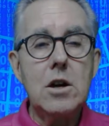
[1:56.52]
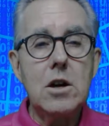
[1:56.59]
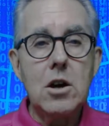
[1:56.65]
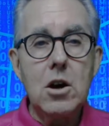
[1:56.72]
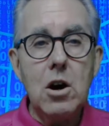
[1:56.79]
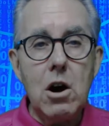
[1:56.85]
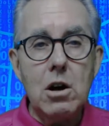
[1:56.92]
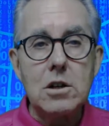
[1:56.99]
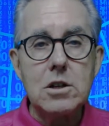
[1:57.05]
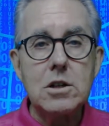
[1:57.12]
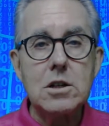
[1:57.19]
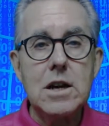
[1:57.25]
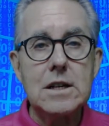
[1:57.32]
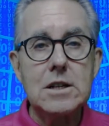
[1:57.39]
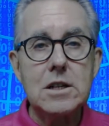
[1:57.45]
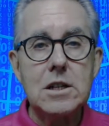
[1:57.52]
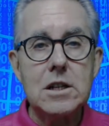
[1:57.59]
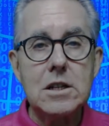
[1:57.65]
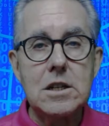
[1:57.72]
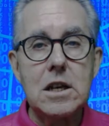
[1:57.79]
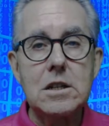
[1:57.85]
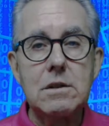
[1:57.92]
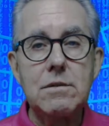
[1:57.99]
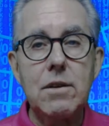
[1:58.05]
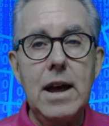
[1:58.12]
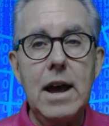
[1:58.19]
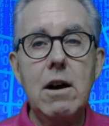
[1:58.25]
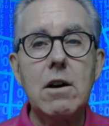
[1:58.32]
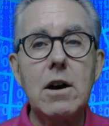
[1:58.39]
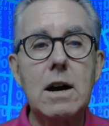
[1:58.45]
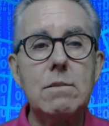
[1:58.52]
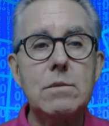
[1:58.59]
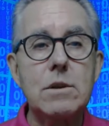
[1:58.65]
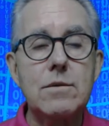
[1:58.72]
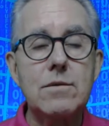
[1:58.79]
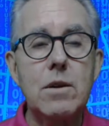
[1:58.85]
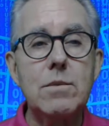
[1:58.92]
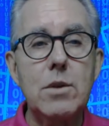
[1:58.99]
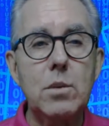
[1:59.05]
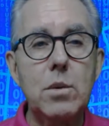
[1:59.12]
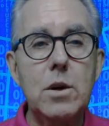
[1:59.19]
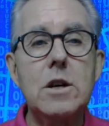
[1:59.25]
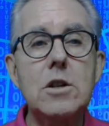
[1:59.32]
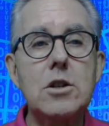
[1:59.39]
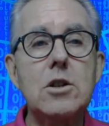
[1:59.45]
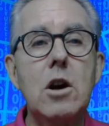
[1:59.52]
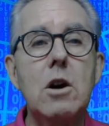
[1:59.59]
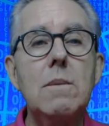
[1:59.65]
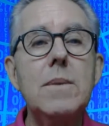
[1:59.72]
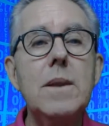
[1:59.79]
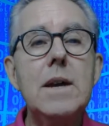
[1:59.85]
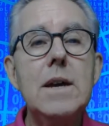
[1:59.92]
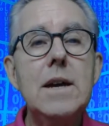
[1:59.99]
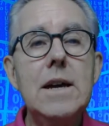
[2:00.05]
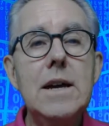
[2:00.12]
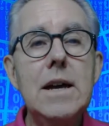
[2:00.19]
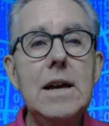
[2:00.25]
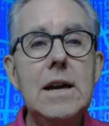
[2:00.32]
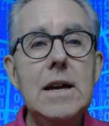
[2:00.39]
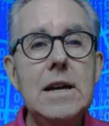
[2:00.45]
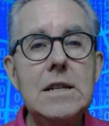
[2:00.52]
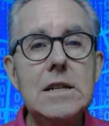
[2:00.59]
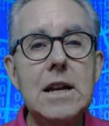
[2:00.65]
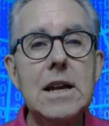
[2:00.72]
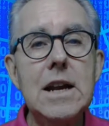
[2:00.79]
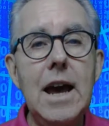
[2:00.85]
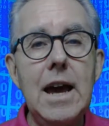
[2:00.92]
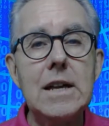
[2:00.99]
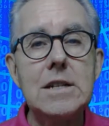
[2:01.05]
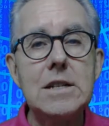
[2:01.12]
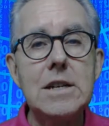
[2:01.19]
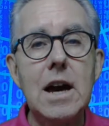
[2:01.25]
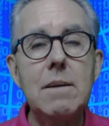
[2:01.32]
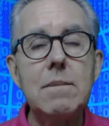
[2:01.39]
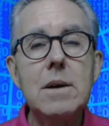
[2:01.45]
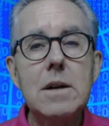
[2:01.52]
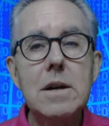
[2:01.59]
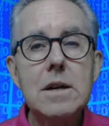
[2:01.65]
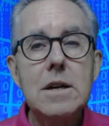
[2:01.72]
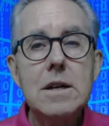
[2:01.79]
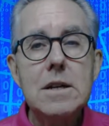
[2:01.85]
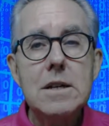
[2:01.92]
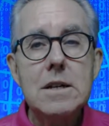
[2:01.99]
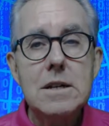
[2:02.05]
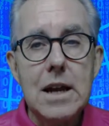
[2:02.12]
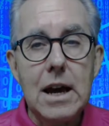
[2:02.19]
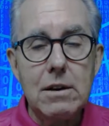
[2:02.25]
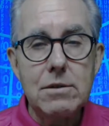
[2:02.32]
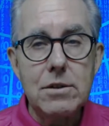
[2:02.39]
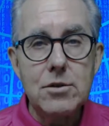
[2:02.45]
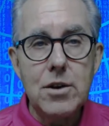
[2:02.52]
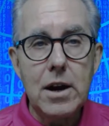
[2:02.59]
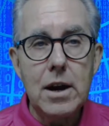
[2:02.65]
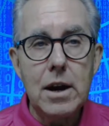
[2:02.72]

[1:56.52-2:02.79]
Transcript: The cost and successful outcomes from the workshop easily ends up down the